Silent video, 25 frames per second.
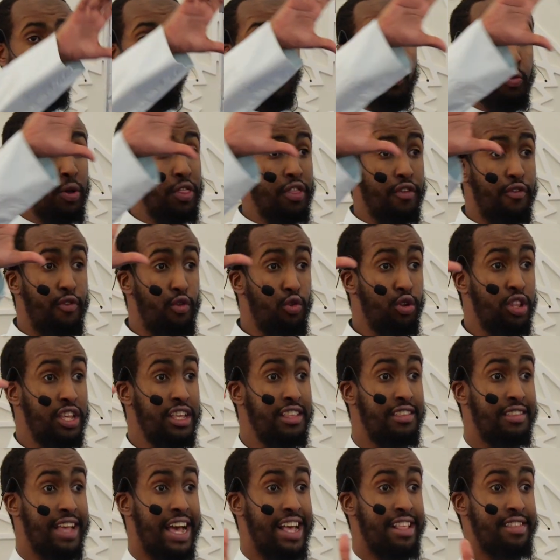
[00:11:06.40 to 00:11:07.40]
with the
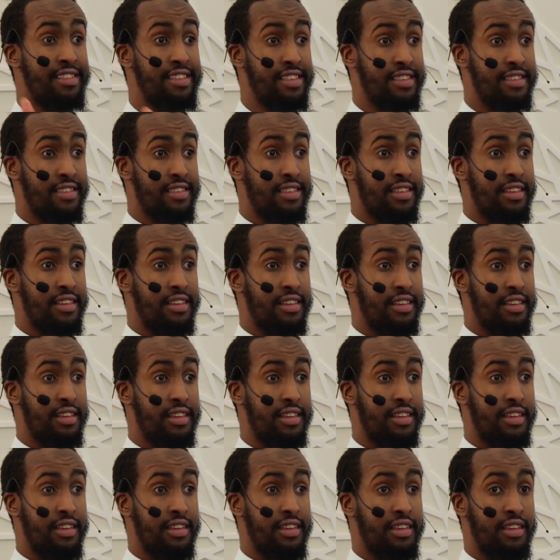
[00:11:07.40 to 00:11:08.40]
14 sciences,
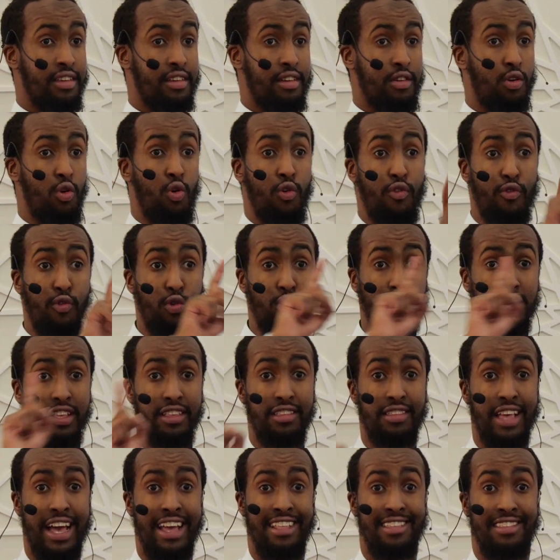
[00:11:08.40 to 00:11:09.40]
all
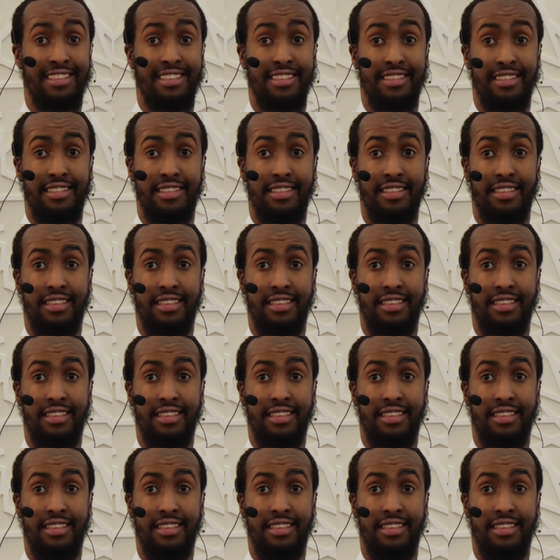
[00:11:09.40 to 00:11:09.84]
14 sciences,